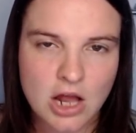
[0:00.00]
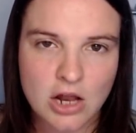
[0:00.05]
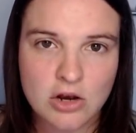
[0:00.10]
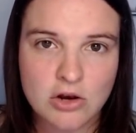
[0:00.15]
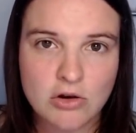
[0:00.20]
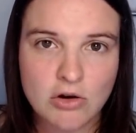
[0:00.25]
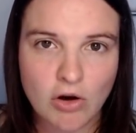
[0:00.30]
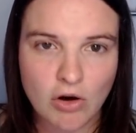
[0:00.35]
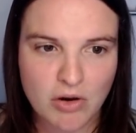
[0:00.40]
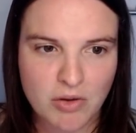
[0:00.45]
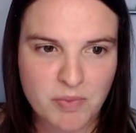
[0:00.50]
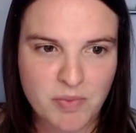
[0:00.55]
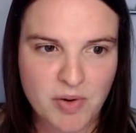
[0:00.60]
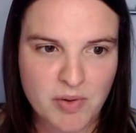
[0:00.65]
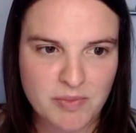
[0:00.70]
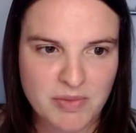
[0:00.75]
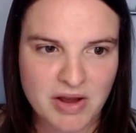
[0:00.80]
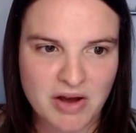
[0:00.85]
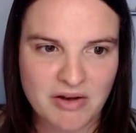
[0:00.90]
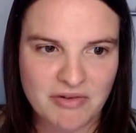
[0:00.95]
knock
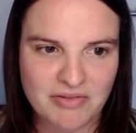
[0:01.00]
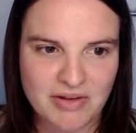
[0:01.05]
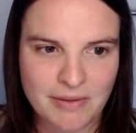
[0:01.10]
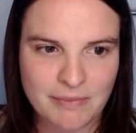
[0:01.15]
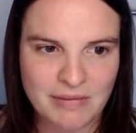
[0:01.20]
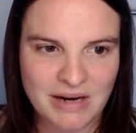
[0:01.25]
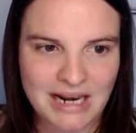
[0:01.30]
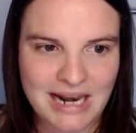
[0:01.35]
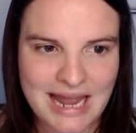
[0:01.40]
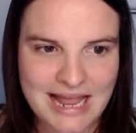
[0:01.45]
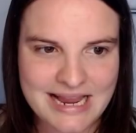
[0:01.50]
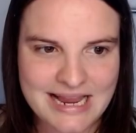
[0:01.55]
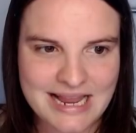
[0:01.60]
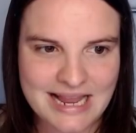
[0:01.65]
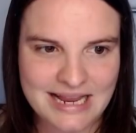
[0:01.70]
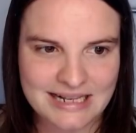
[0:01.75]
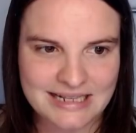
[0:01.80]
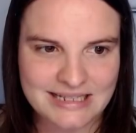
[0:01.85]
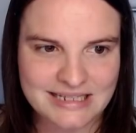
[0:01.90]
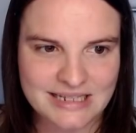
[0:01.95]
put me off him late
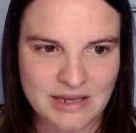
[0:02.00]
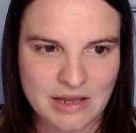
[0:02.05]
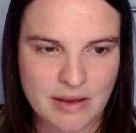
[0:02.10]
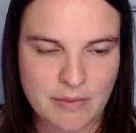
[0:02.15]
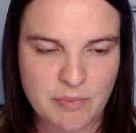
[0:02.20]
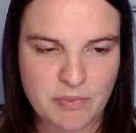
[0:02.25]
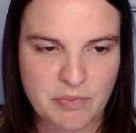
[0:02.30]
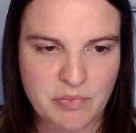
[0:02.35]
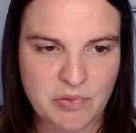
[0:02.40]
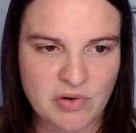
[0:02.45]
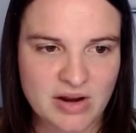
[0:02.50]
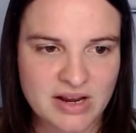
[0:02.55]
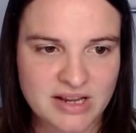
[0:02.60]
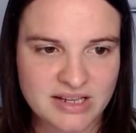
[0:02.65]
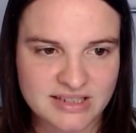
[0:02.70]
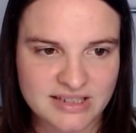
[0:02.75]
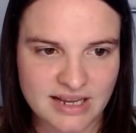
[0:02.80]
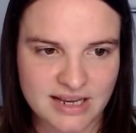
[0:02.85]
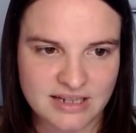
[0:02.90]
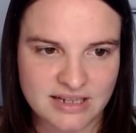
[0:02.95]
into
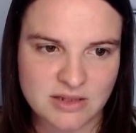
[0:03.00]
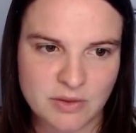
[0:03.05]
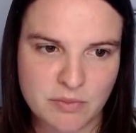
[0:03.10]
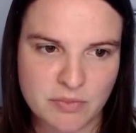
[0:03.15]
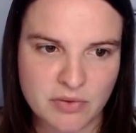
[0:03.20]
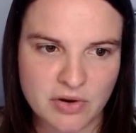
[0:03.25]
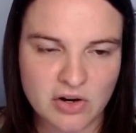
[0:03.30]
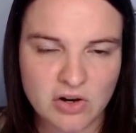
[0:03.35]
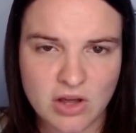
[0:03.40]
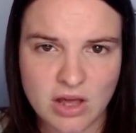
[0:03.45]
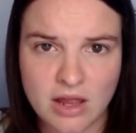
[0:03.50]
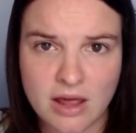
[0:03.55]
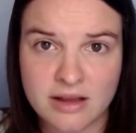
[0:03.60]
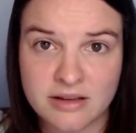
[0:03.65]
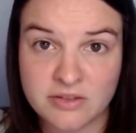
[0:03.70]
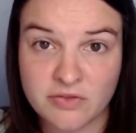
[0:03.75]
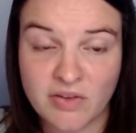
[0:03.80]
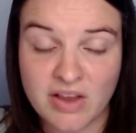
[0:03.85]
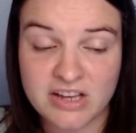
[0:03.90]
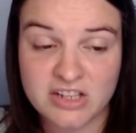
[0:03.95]
pre-season. But look at
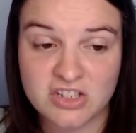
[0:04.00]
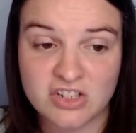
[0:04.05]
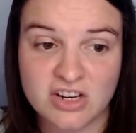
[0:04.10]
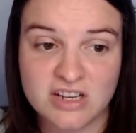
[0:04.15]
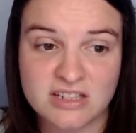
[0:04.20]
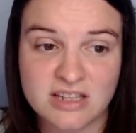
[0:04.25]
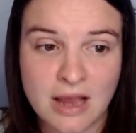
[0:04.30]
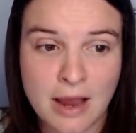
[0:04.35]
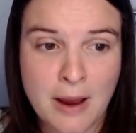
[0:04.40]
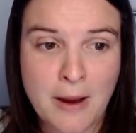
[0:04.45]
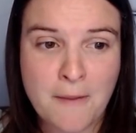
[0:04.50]
those fixtures.